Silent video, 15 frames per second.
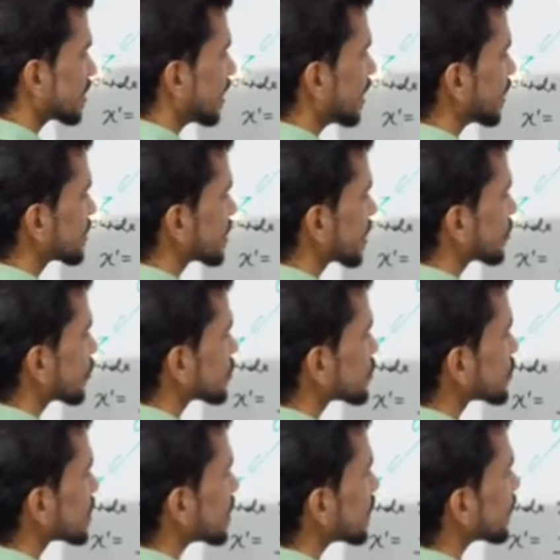it is equals
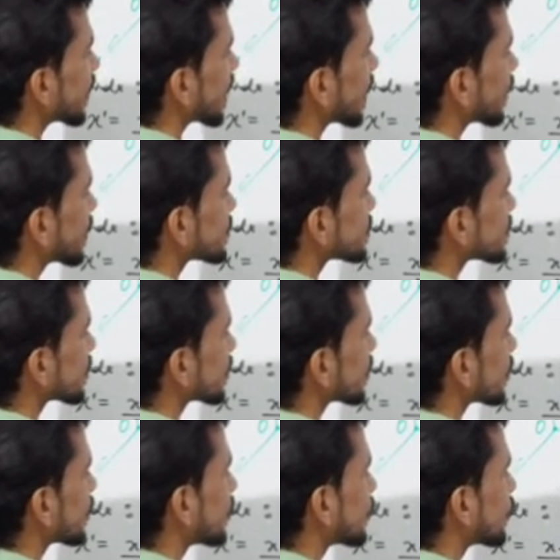t minus
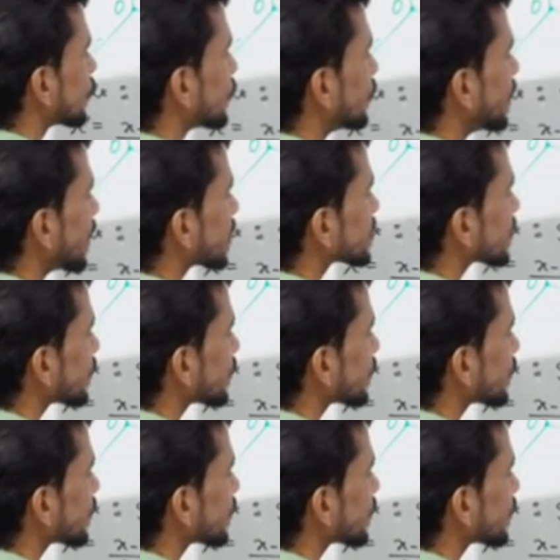vx